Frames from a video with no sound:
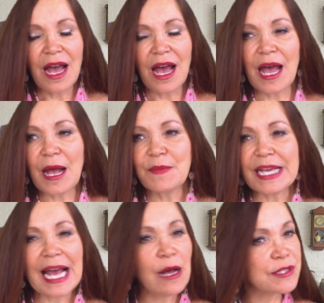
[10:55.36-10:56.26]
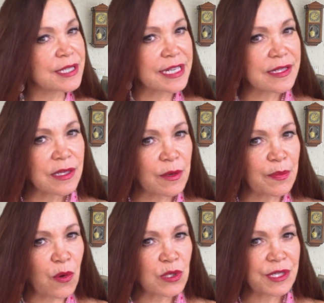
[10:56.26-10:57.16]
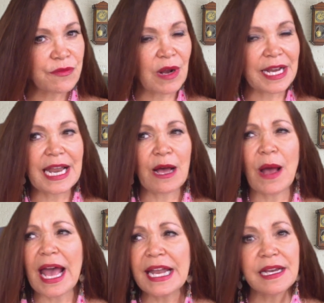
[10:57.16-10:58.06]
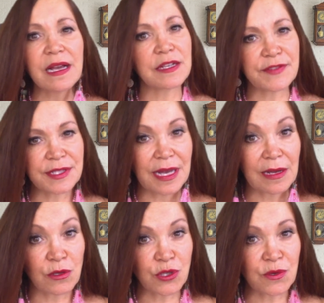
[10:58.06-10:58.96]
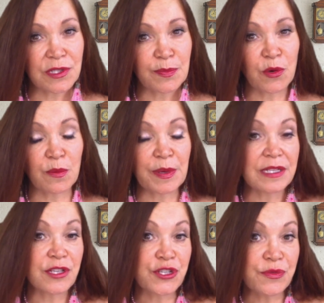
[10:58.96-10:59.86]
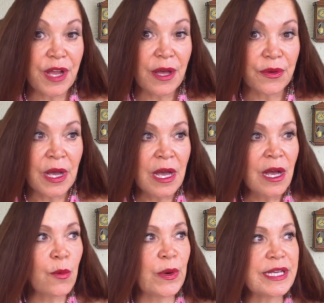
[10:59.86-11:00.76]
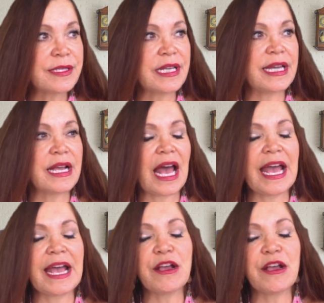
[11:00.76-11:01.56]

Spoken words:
Counselling is so important right now, any kind of psychological support, because as you know, we're seeing a